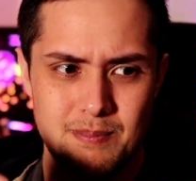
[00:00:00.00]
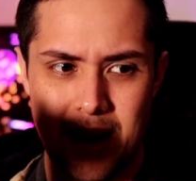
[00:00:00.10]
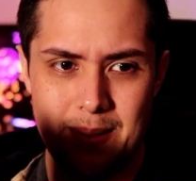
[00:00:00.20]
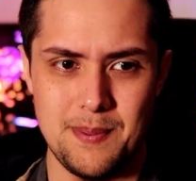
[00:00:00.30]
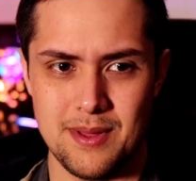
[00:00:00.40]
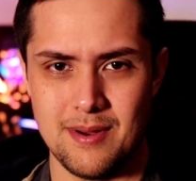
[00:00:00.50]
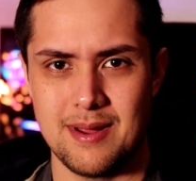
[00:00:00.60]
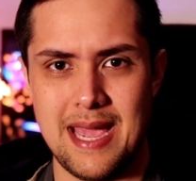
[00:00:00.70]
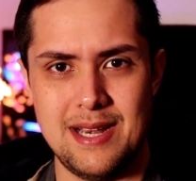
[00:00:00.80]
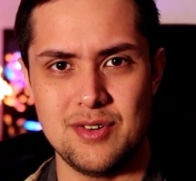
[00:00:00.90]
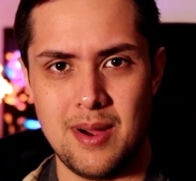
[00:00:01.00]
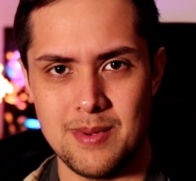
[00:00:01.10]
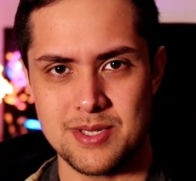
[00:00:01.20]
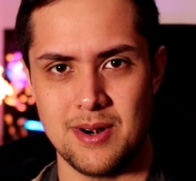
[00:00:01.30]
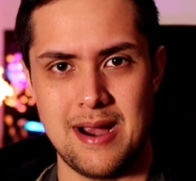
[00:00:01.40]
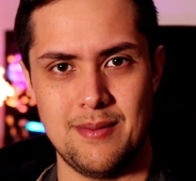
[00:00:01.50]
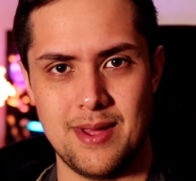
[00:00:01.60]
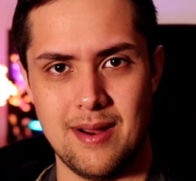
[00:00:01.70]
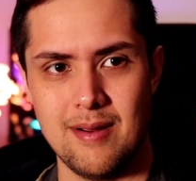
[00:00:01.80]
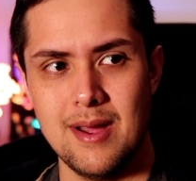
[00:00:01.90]
popular K dramas are out
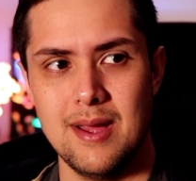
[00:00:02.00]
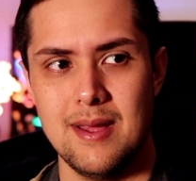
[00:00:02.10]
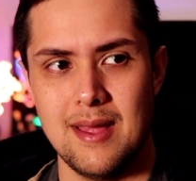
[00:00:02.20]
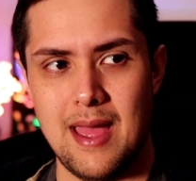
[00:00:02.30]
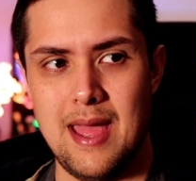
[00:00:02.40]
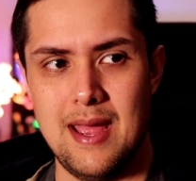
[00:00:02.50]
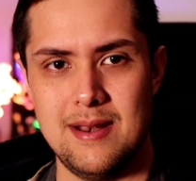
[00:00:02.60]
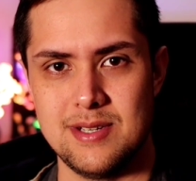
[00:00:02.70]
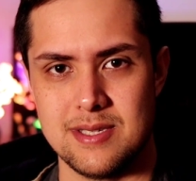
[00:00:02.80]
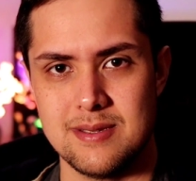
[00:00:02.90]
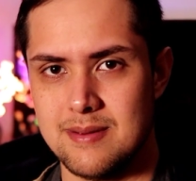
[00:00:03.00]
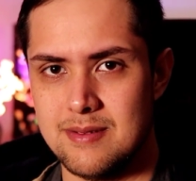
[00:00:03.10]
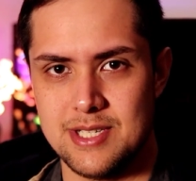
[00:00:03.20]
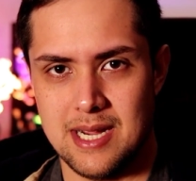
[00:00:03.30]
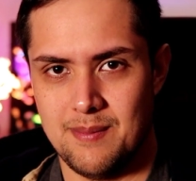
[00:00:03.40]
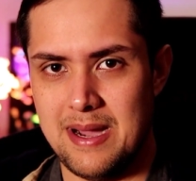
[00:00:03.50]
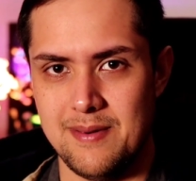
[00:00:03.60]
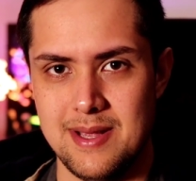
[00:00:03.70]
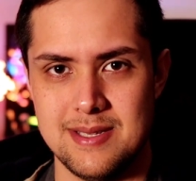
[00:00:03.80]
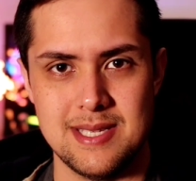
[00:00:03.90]
there and just check them
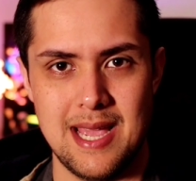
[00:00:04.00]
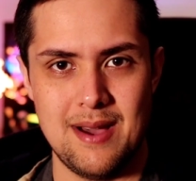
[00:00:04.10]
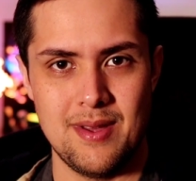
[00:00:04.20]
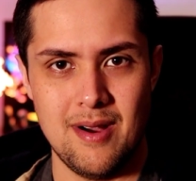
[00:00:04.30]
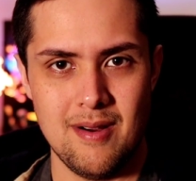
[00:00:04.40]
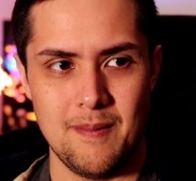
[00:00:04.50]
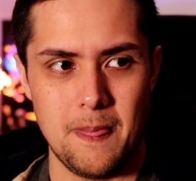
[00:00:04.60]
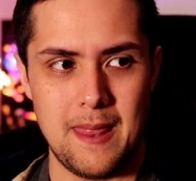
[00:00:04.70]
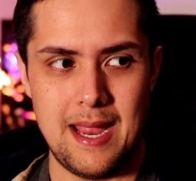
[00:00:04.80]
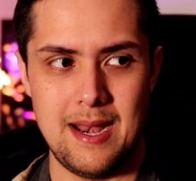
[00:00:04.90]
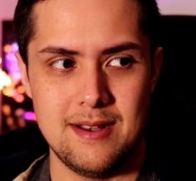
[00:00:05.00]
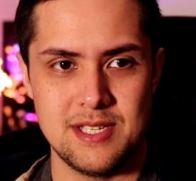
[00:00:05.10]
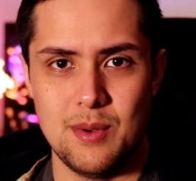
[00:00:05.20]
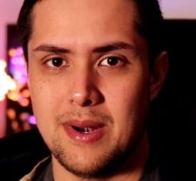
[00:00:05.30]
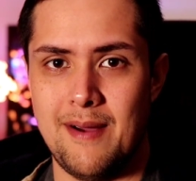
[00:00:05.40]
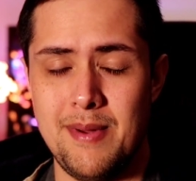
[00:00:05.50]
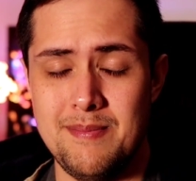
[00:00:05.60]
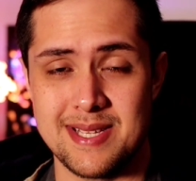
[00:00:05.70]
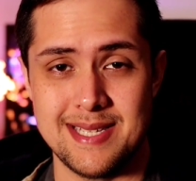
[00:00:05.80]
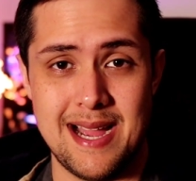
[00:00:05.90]
out and see how they are and see what I've
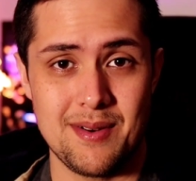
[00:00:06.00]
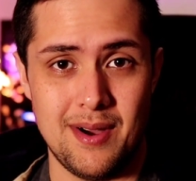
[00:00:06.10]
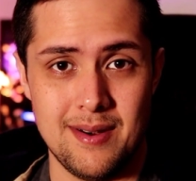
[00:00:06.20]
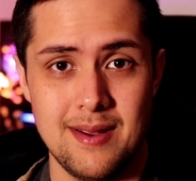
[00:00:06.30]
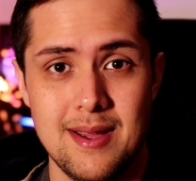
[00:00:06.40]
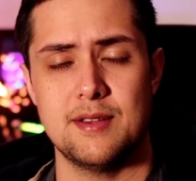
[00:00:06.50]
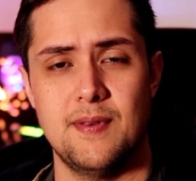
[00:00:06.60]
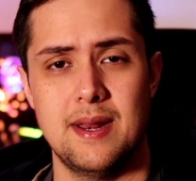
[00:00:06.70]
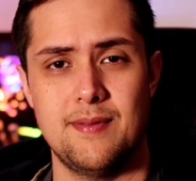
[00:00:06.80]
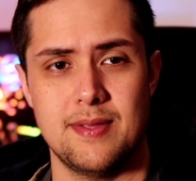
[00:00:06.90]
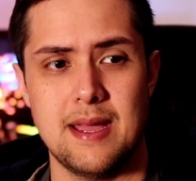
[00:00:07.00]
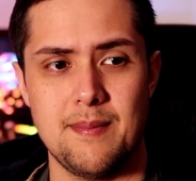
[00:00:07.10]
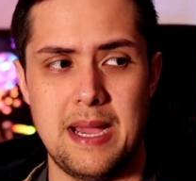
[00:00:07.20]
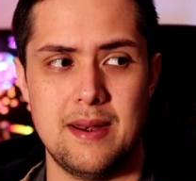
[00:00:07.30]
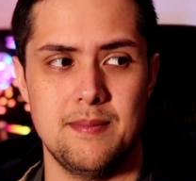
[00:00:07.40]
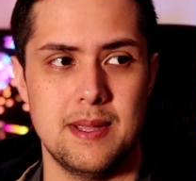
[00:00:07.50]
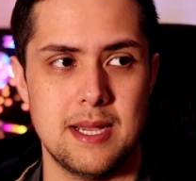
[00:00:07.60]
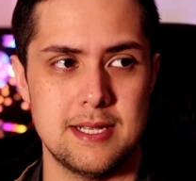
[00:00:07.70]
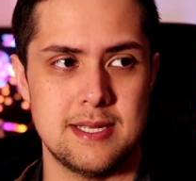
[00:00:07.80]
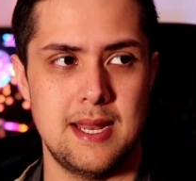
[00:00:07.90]
been missing out on. And it's funny if you think about it
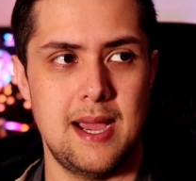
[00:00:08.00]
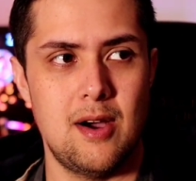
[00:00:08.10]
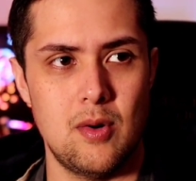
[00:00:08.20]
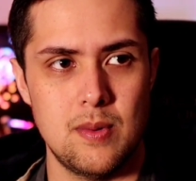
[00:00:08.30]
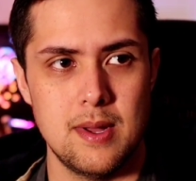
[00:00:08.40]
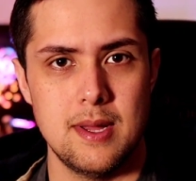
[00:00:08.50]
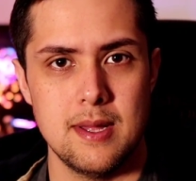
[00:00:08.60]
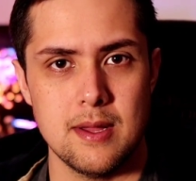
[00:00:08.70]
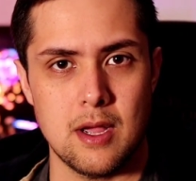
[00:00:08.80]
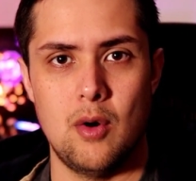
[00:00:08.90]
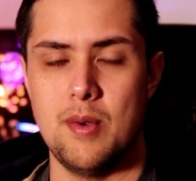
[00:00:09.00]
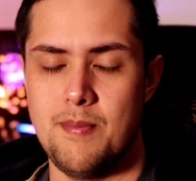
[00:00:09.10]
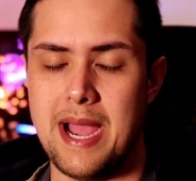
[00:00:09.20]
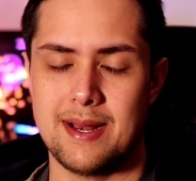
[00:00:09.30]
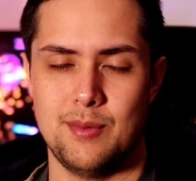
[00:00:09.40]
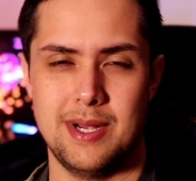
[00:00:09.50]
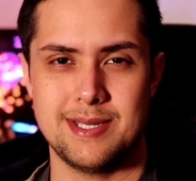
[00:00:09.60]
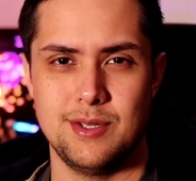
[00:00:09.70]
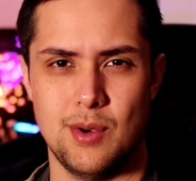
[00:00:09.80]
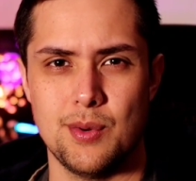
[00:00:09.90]
because now going back to
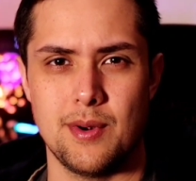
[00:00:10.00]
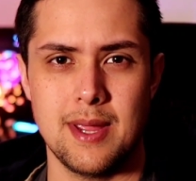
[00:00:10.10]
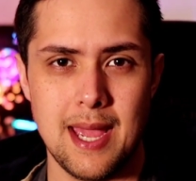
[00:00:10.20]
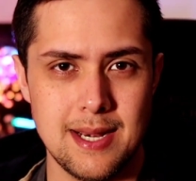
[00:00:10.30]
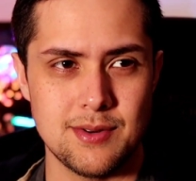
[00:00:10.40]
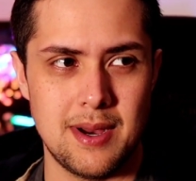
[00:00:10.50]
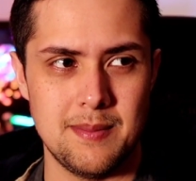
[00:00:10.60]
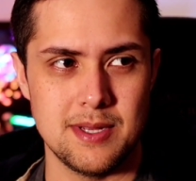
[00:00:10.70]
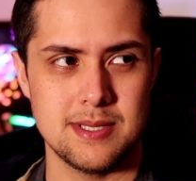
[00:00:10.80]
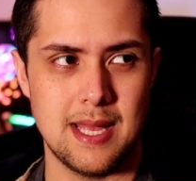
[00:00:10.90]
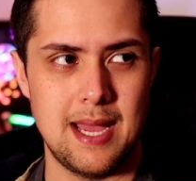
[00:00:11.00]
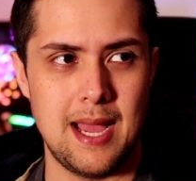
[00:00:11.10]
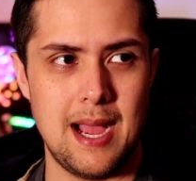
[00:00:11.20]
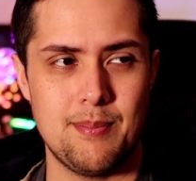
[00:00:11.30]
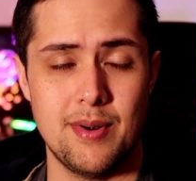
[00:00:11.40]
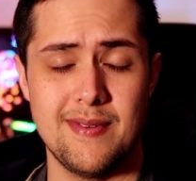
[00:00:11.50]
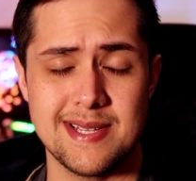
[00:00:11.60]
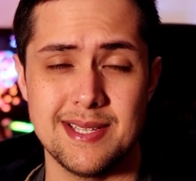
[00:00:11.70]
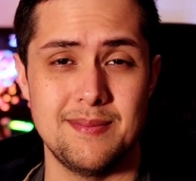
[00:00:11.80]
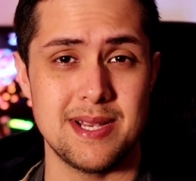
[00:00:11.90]
watch these older K dramas that I
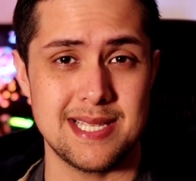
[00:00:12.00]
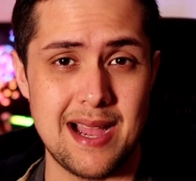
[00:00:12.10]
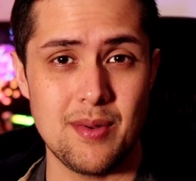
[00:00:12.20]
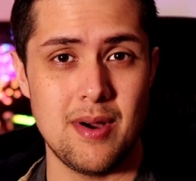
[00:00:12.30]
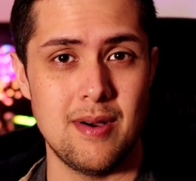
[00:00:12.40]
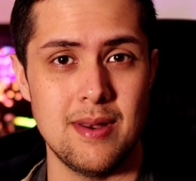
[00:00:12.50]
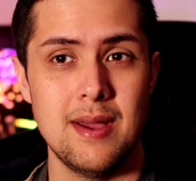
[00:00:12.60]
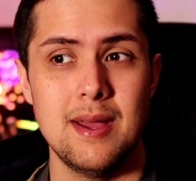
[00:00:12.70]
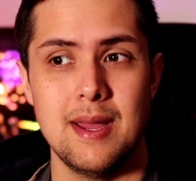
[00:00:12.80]
previously missed out on,